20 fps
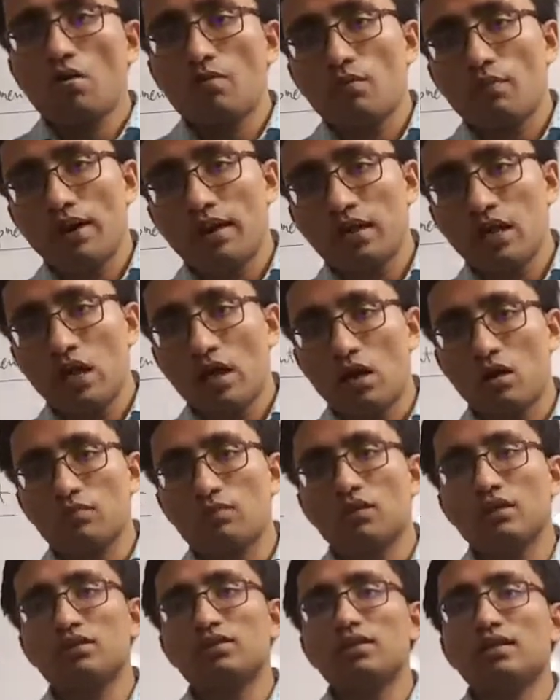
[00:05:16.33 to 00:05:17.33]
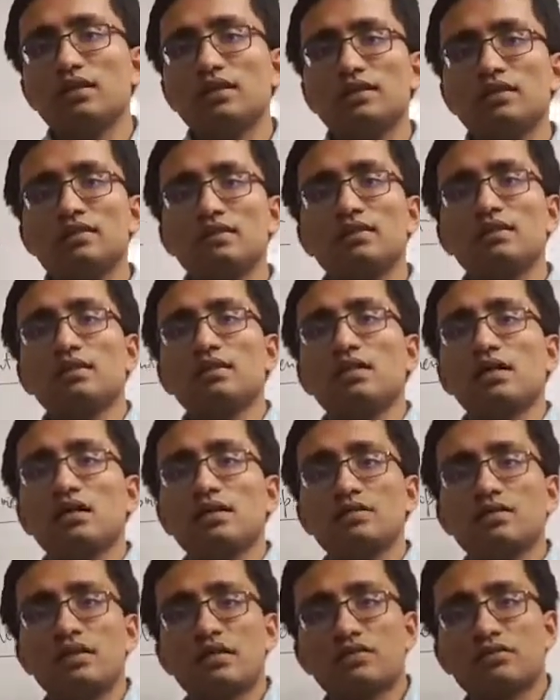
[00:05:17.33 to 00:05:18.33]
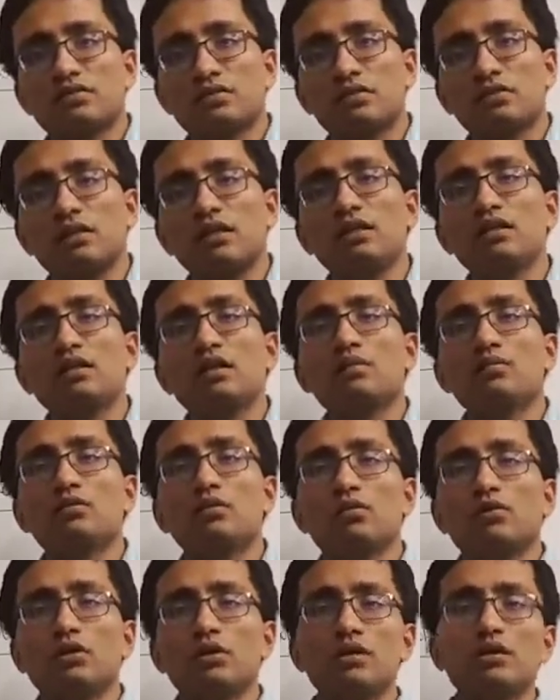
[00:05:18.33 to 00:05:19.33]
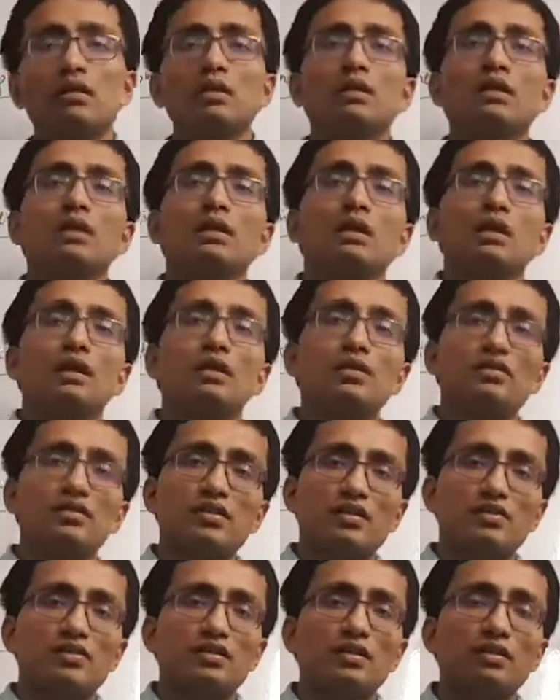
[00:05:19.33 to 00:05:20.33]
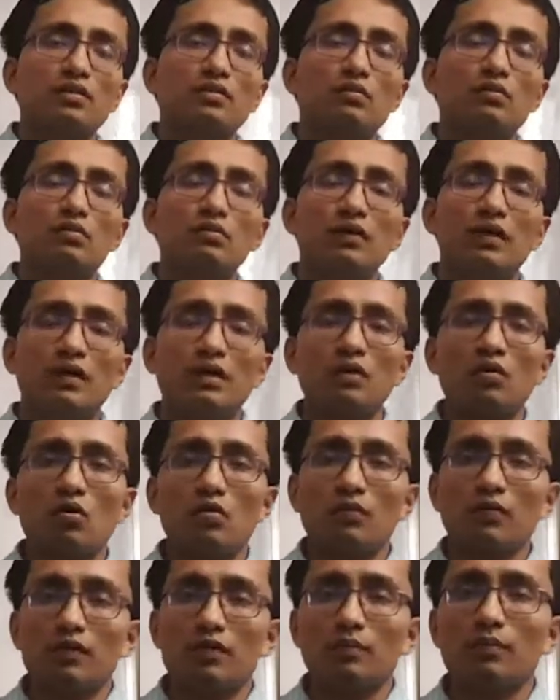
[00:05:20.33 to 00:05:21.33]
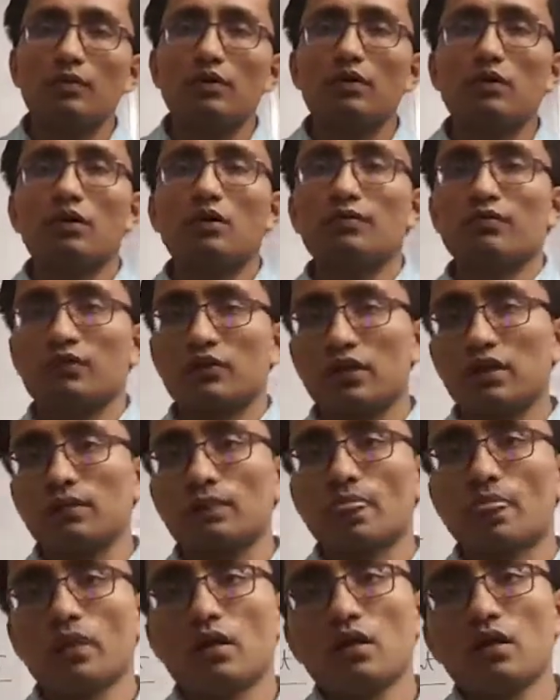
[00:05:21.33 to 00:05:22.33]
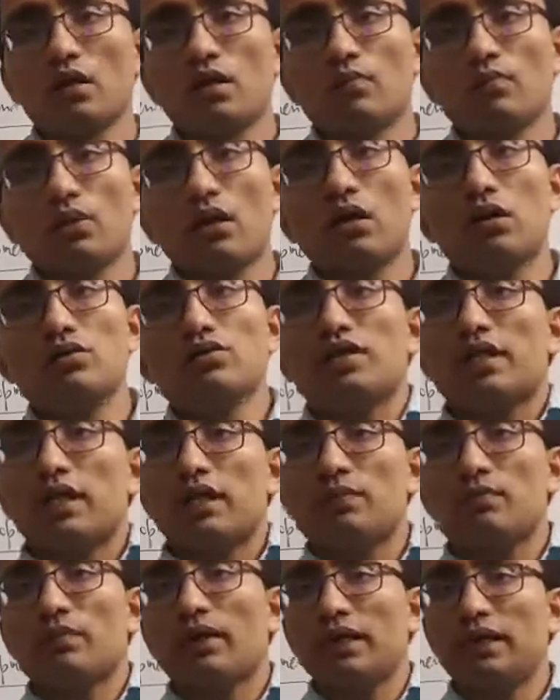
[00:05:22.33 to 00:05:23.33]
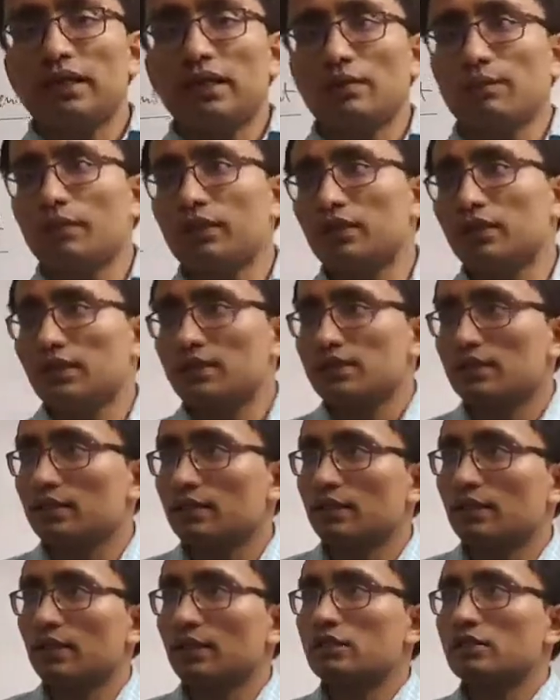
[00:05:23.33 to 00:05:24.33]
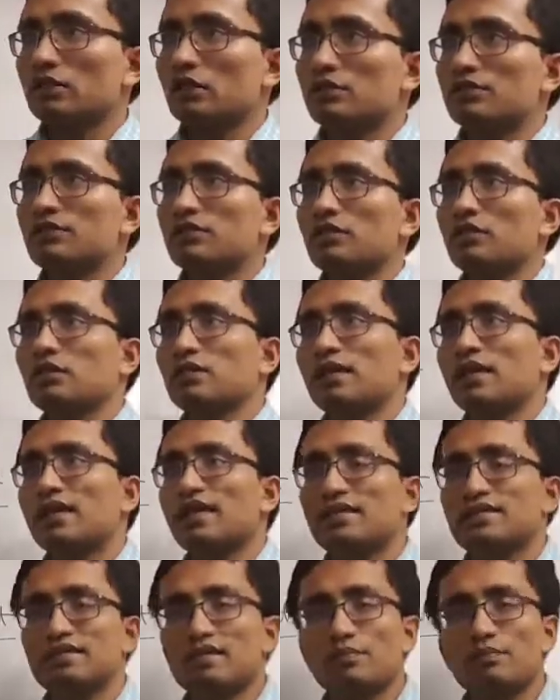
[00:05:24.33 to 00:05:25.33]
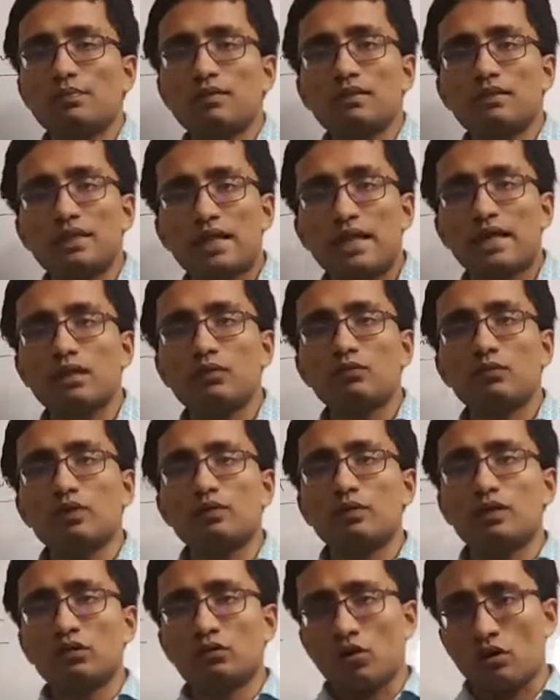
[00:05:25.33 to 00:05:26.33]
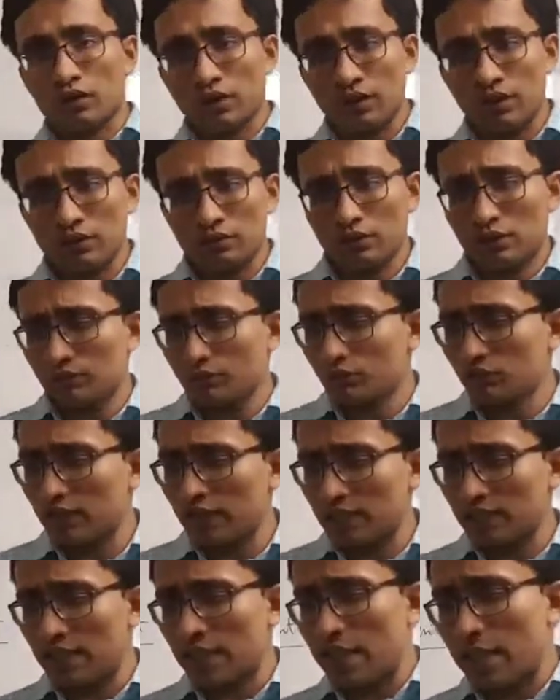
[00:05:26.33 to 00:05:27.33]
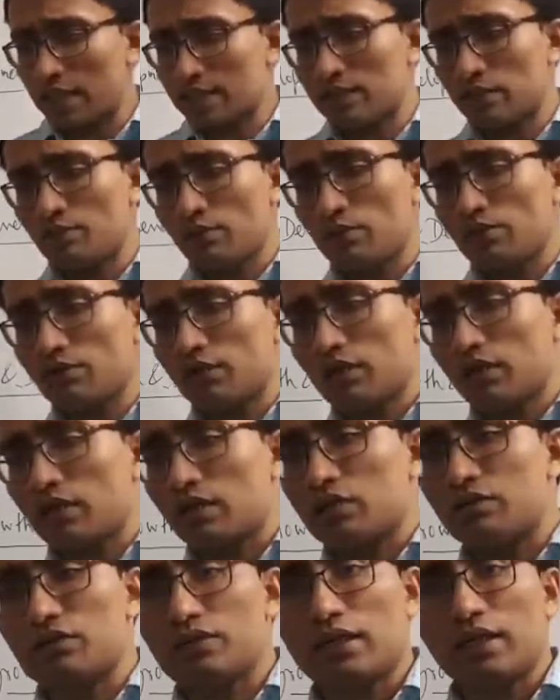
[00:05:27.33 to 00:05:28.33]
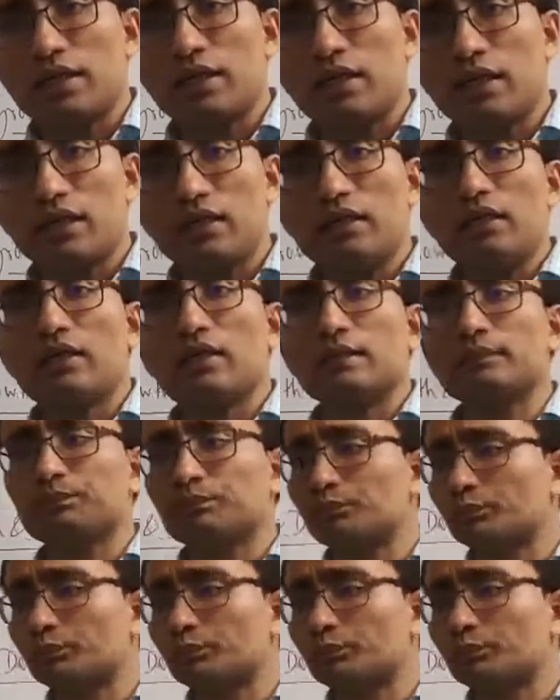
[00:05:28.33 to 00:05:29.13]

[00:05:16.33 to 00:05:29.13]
by how much is the national income growing in a sustained way over a period of time. Because it might happen, let's say, let us consider the example that when we are talking, if we take the example for a country like India,